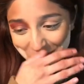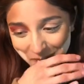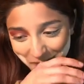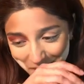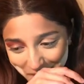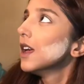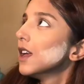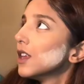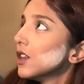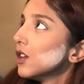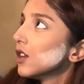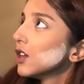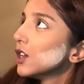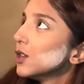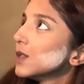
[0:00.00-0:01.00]

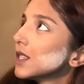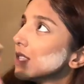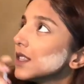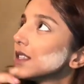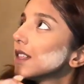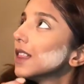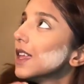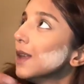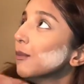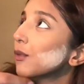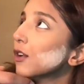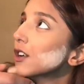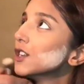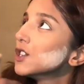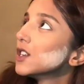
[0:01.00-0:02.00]
You can use this clean
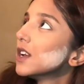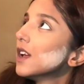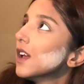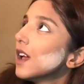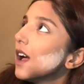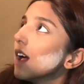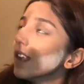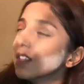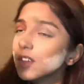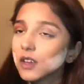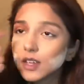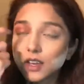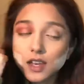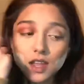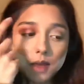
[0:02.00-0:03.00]
brush and you
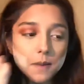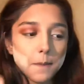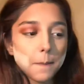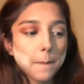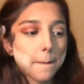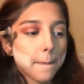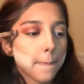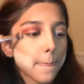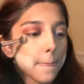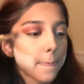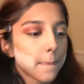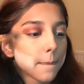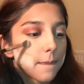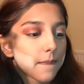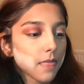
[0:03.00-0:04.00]
can,
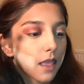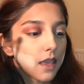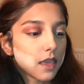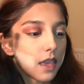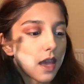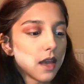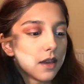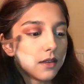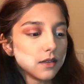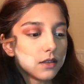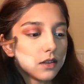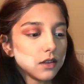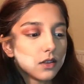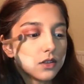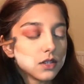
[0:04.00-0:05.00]

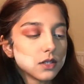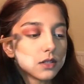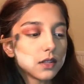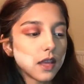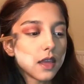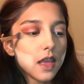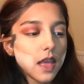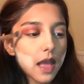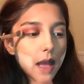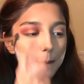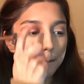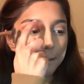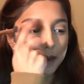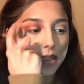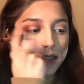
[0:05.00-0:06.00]
you can just like,
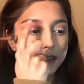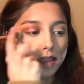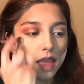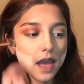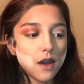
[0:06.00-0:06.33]
and blend it